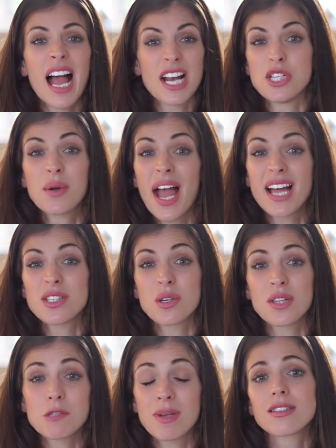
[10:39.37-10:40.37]
And you can
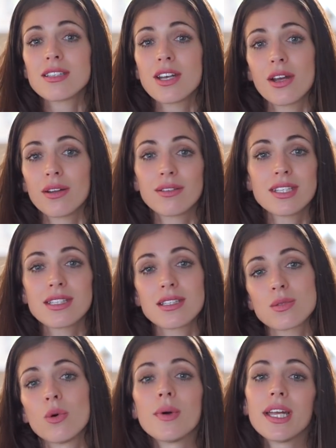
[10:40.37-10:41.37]
do this, because, you know, this
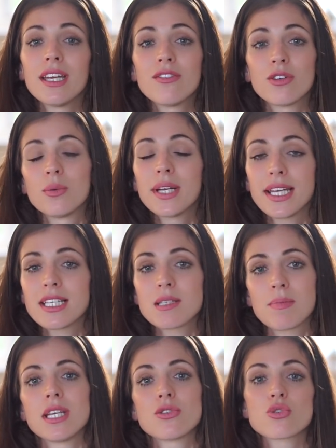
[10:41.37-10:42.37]
is what we're here for. We're here
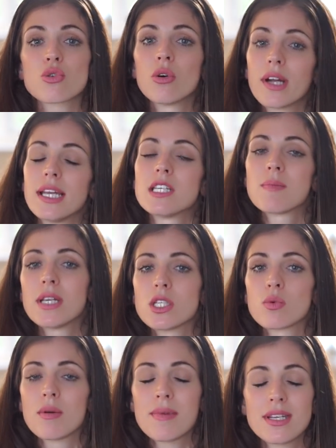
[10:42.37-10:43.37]
to be strong,
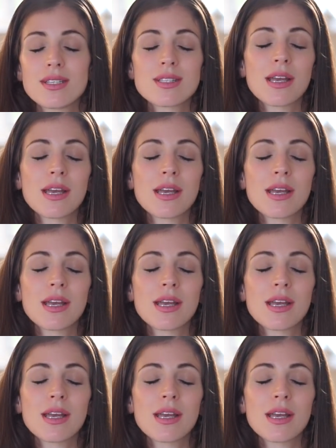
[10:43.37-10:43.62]
independent women.